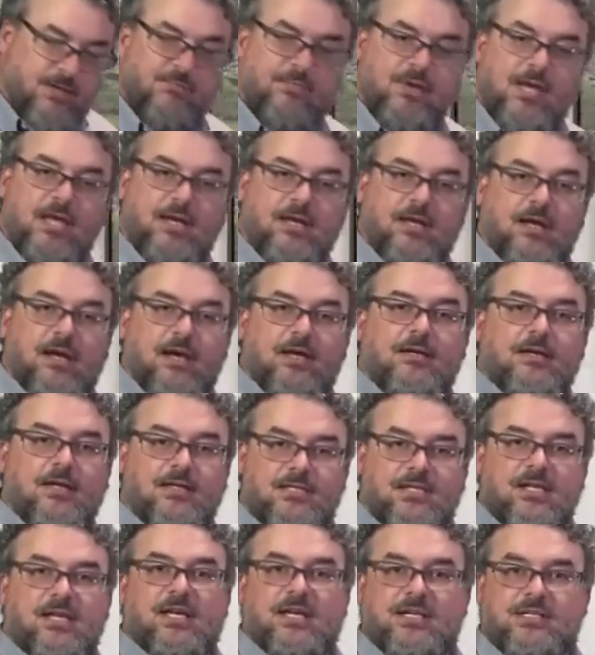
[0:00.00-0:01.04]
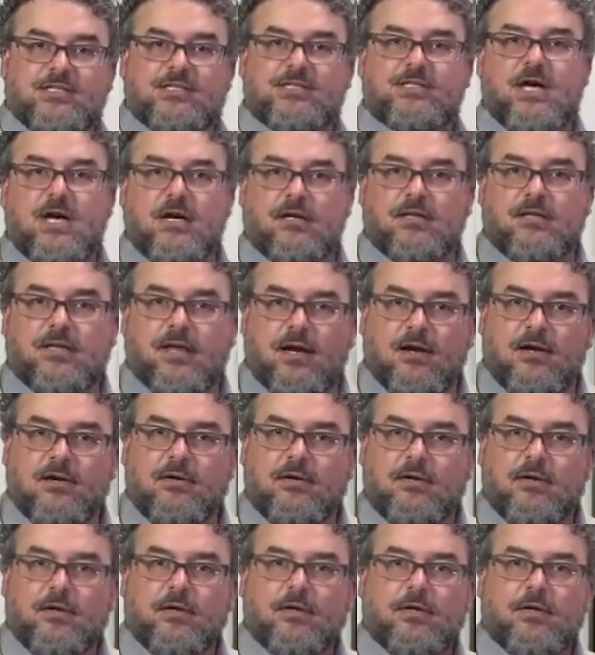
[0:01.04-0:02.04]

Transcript: the media it doesn't get stuck there.